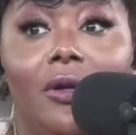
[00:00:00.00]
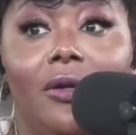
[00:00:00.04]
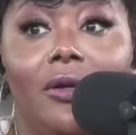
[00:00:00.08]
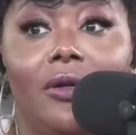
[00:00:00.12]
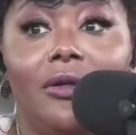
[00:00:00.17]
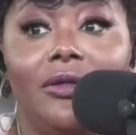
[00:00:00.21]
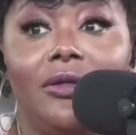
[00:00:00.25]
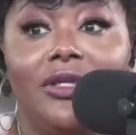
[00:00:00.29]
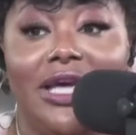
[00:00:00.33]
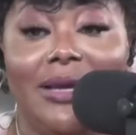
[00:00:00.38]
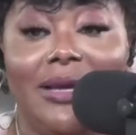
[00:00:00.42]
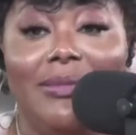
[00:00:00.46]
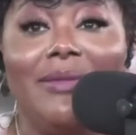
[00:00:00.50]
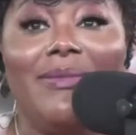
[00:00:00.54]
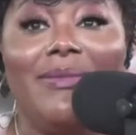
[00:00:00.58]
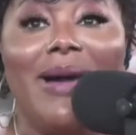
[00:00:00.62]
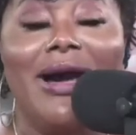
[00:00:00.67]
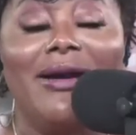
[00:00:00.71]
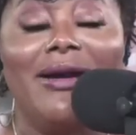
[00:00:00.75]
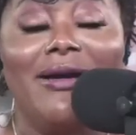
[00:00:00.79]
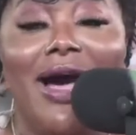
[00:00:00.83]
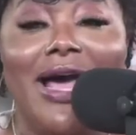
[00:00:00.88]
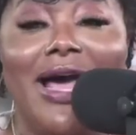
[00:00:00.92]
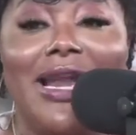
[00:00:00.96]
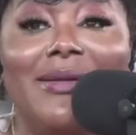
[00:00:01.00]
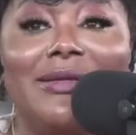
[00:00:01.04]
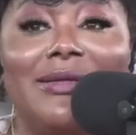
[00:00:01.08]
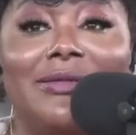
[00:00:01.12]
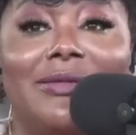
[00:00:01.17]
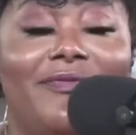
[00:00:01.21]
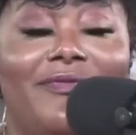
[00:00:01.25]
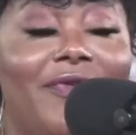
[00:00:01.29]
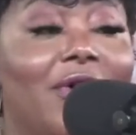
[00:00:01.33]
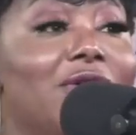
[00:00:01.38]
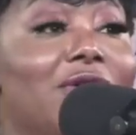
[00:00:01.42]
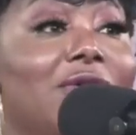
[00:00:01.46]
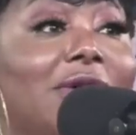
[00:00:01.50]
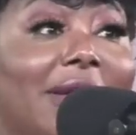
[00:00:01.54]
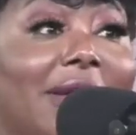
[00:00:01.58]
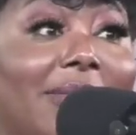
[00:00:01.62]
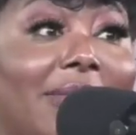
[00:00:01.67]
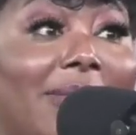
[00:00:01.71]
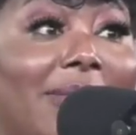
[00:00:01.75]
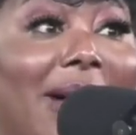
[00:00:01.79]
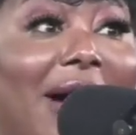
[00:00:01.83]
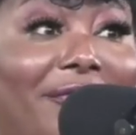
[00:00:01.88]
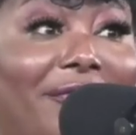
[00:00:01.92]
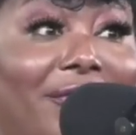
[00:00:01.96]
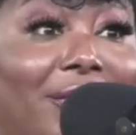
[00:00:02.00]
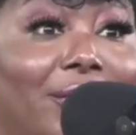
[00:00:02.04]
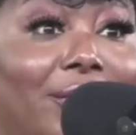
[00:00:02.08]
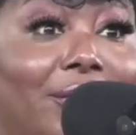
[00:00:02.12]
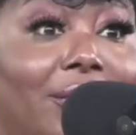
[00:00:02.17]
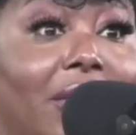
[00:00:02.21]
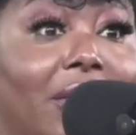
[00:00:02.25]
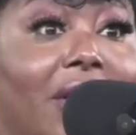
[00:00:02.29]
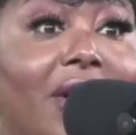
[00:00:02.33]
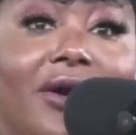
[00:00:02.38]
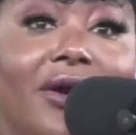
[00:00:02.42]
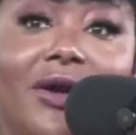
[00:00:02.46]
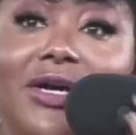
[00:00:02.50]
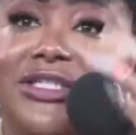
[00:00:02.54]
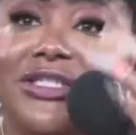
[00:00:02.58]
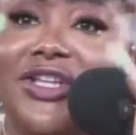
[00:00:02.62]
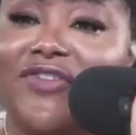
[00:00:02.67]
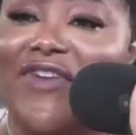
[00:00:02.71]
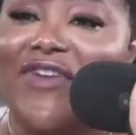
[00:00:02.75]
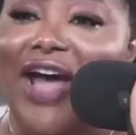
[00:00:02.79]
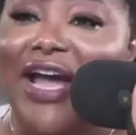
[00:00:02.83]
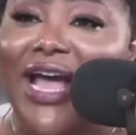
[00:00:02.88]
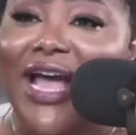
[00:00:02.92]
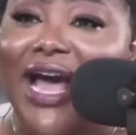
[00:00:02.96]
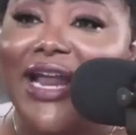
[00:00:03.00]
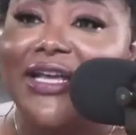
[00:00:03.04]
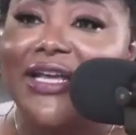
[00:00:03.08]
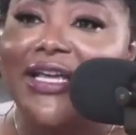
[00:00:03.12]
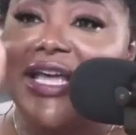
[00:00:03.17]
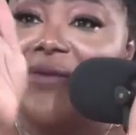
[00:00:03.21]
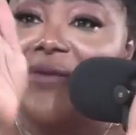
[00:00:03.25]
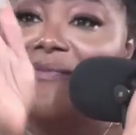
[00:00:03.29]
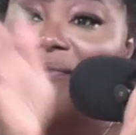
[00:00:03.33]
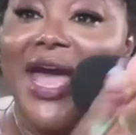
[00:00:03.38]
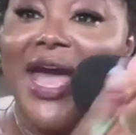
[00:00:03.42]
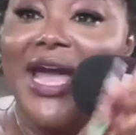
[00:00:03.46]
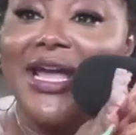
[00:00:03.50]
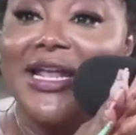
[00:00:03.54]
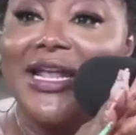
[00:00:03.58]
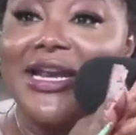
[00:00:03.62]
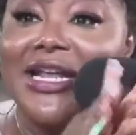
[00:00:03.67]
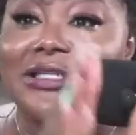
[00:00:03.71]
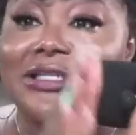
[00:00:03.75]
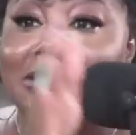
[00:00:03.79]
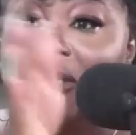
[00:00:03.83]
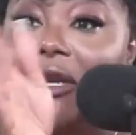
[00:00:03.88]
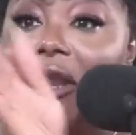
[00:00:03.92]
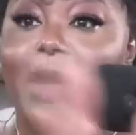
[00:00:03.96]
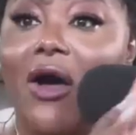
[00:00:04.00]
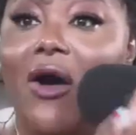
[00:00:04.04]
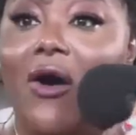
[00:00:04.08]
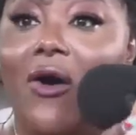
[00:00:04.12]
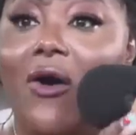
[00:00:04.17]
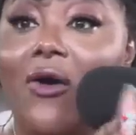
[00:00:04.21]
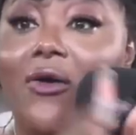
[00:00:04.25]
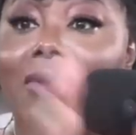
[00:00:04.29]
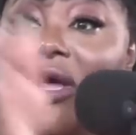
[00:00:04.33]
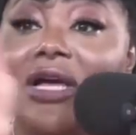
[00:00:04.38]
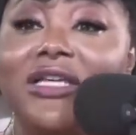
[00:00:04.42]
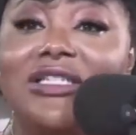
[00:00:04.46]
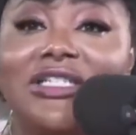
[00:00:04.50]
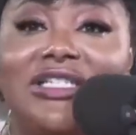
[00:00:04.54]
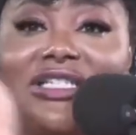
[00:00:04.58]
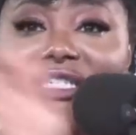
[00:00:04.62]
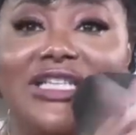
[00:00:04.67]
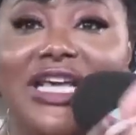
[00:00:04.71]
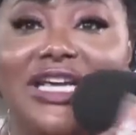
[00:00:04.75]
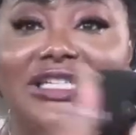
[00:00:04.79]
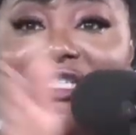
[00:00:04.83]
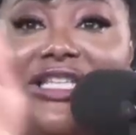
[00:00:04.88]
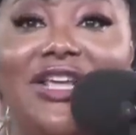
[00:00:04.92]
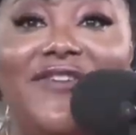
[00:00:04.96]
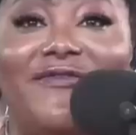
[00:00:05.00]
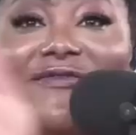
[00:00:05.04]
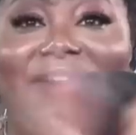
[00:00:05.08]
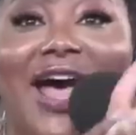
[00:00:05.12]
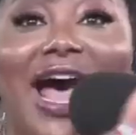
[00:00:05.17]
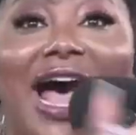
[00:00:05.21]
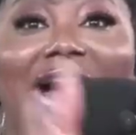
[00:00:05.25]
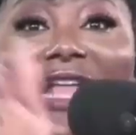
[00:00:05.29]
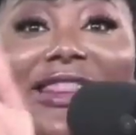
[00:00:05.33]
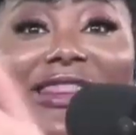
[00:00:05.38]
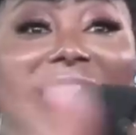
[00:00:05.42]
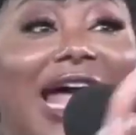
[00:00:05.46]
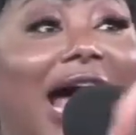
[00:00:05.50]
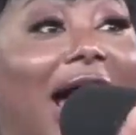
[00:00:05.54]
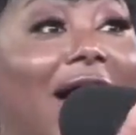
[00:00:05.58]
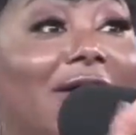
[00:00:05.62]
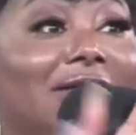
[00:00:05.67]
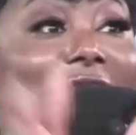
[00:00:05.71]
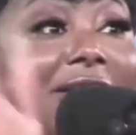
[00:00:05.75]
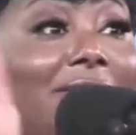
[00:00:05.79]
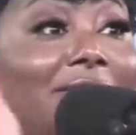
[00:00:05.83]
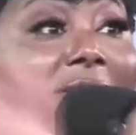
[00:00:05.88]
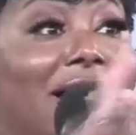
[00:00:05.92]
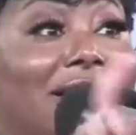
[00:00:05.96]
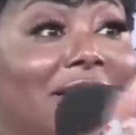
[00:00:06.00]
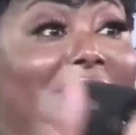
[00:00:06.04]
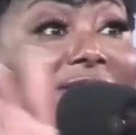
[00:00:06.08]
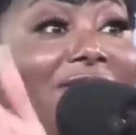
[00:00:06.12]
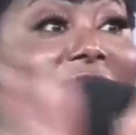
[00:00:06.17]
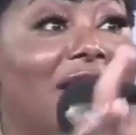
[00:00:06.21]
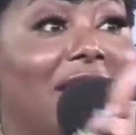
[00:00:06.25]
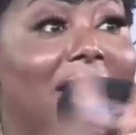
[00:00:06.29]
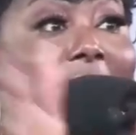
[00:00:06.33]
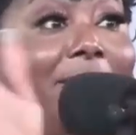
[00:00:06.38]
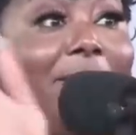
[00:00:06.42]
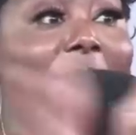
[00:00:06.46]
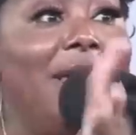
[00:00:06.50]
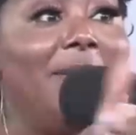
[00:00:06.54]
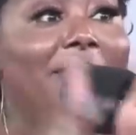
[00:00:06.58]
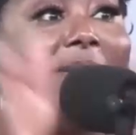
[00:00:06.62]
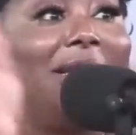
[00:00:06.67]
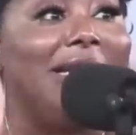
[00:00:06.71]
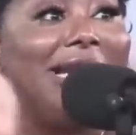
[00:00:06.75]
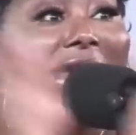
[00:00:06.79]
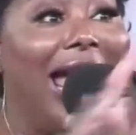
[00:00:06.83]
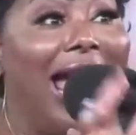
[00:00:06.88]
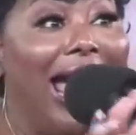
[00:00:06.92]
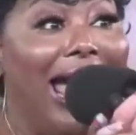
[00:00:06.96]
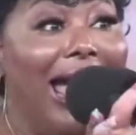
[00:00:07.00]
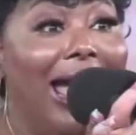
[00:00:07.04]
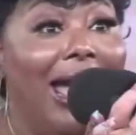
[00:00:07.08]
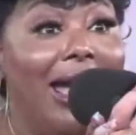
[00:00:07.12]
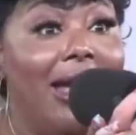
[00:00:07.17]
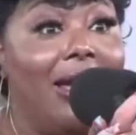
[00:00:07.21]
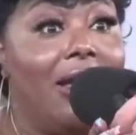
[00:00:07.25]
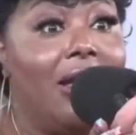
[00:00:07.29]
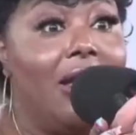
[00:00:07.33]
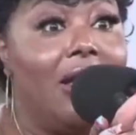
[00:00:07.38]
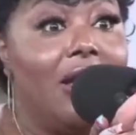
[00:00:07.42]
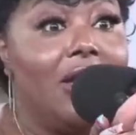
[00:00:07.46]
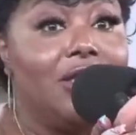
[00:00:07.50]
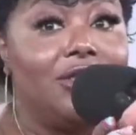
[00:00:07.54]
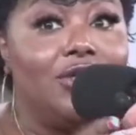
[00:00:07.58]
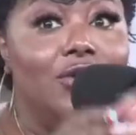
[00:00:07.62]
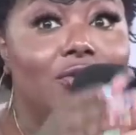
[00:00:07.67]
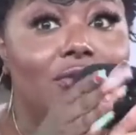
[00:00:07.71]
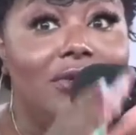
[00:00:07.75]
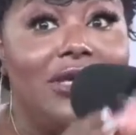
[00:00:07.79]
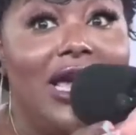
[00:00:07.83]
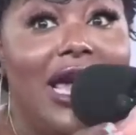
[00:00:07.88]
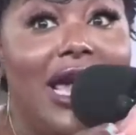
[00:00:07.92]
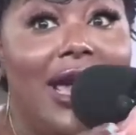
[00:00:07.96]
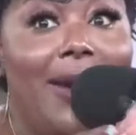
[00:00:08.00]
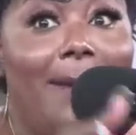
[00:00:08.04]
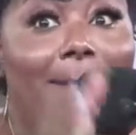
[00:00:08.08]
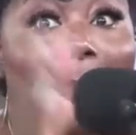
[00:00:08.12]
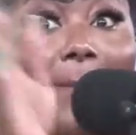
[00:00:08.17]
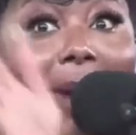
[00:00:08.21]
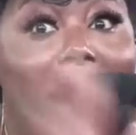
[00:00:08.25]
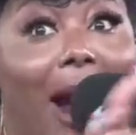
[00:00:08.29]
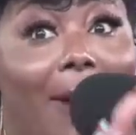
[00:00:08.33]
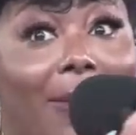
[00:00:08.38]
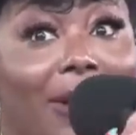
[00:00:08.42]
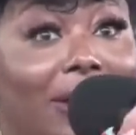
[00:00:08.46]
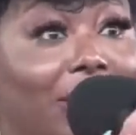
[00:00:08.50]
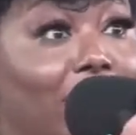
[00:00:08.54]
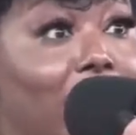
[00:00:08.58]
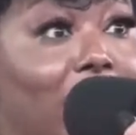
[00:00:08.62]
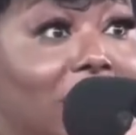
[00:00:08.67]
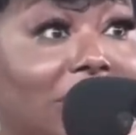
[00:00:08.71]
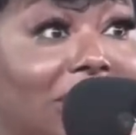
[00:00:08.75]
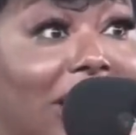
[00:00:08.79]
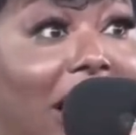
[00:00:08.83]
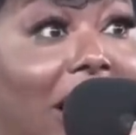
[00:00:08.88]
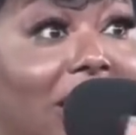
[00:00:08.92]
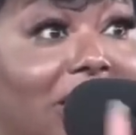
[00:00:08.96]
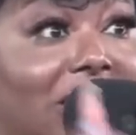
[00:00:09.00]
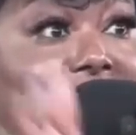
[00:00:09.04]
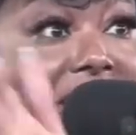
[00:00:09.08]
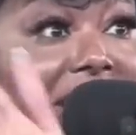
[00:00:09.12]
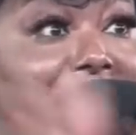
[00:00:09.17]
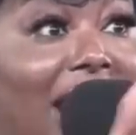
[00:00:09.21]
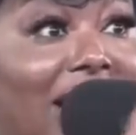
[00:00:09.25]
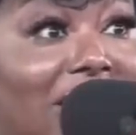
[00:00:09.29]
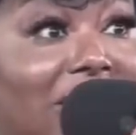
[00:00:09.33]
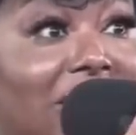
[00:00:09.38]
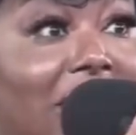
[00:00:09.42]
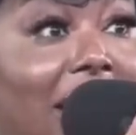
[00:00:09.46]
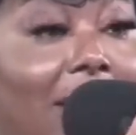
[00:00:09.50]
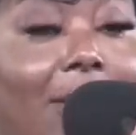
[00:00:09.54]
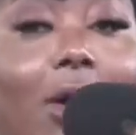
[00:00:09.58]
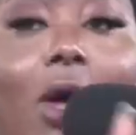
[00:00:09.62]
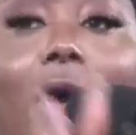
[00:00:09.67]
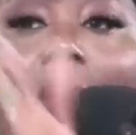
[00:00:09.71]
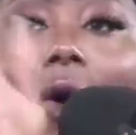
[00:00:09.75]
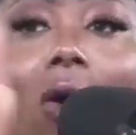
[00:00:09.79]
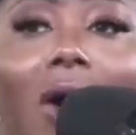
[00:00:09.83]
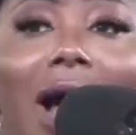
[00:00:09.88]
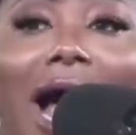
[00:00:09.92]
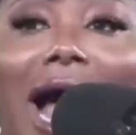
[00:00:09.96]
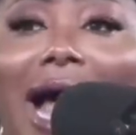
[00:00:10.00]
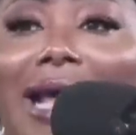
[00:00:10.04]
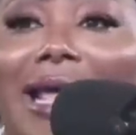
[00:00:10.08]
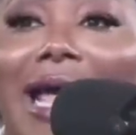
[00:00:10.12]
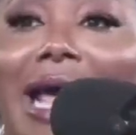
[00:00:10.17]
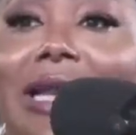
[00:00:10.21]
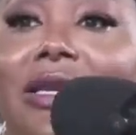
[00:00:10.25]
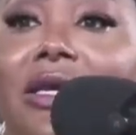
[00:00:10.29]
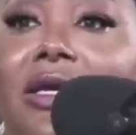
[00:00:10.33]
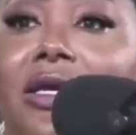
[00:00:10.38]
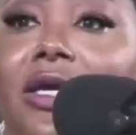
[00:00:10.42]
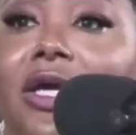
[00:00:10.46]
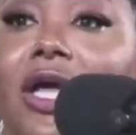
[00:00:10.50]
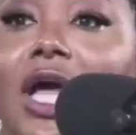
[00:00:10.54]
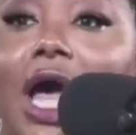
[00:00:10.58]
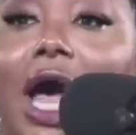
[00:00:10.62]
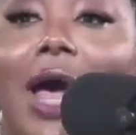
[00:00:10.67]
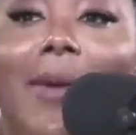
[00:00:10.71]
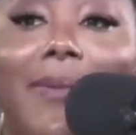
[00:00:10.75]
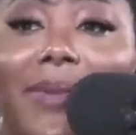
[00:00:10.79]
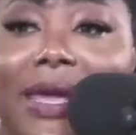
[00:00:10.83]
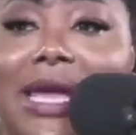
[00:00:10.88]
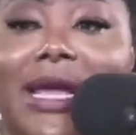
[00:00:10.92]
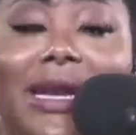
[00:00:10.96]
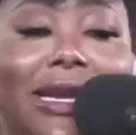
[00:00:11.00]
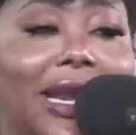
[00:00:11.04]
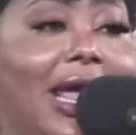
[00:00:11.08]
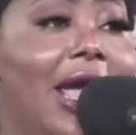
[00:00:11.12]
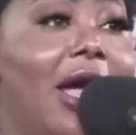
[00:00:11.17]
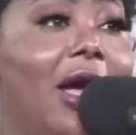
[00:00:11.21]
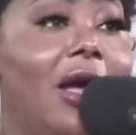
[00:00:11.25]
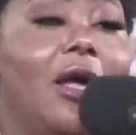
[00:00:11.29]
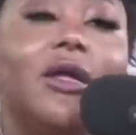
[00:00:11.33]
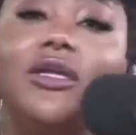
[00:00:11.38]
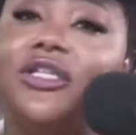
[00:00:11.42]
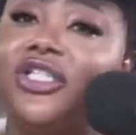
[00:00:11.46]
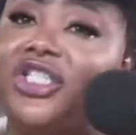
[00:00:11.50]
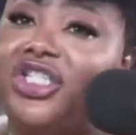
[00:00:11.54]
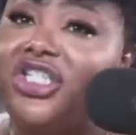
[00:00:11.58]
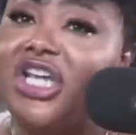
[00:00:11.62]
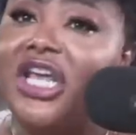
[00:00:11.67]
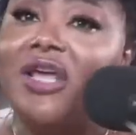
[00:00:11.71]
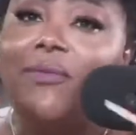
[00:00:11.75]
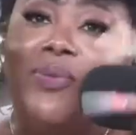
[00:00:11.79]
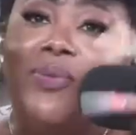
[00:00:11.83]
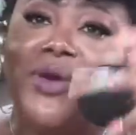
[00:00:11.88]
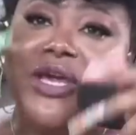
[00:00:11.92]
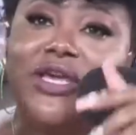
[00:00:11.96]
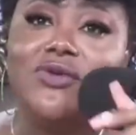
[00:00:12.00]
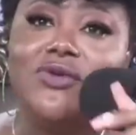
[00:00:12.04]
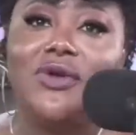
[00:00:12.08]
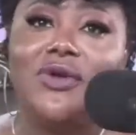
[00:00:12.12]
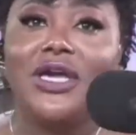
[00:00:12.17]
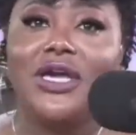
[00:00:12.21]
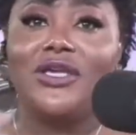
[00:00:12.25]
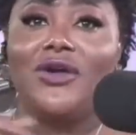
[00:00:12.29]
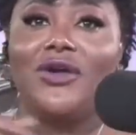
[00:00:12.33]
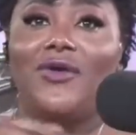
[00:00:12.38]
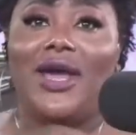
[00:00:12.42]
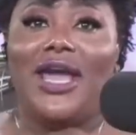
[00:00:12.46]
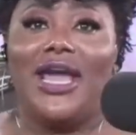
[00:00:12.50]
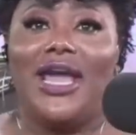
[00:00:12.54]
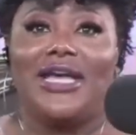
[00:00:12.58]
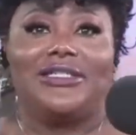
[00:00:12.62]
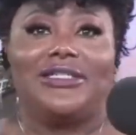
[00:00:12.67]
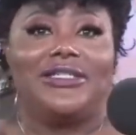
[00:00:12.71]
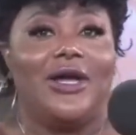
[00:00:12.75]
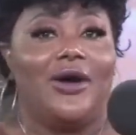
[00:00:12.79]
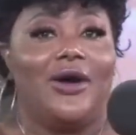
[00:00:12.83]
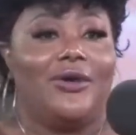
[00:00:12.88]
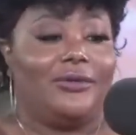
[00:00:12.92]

Give me my condiments before you give me my food. Because if I got to get back in this long 65,000 motherfucking people line to get barbecue sauce and ketchup, or I got to come in there, GP, you get your ass stoned.